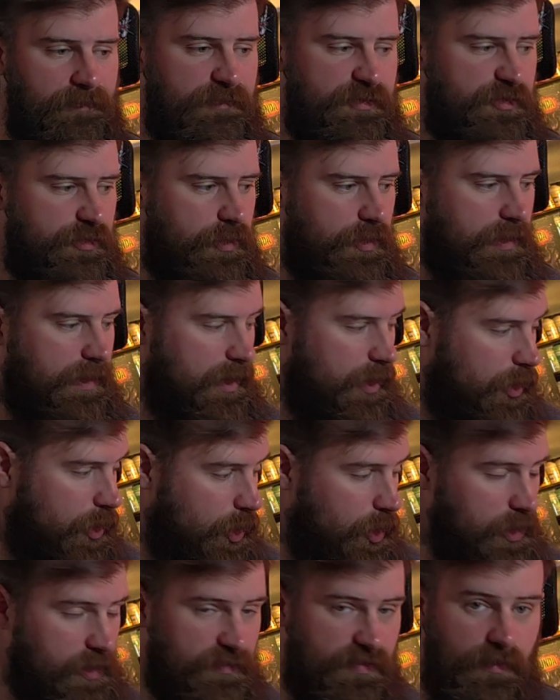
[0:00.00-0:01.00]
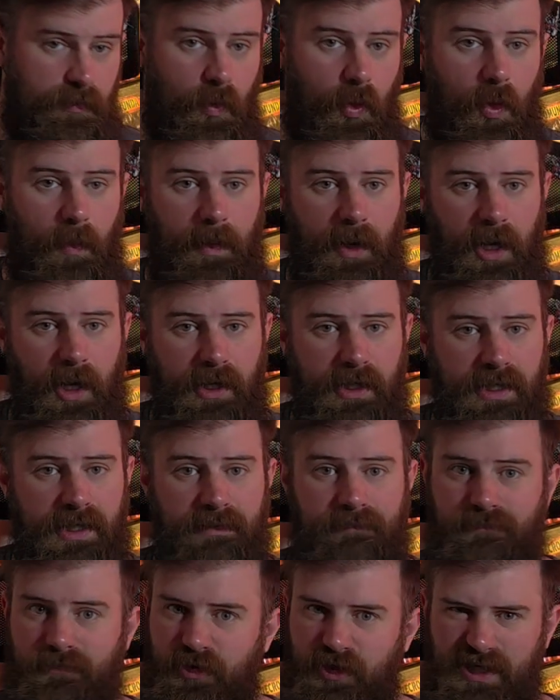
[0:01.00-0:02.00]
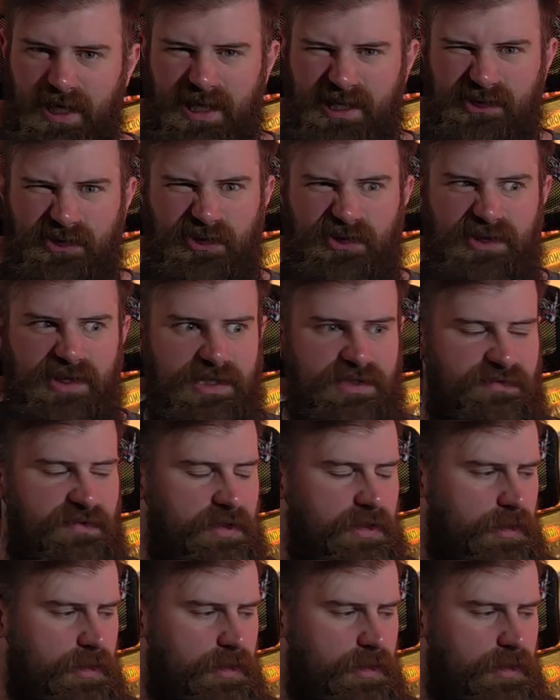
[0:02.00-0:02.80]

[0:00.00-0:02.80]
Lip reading: So all of the war party going to get done this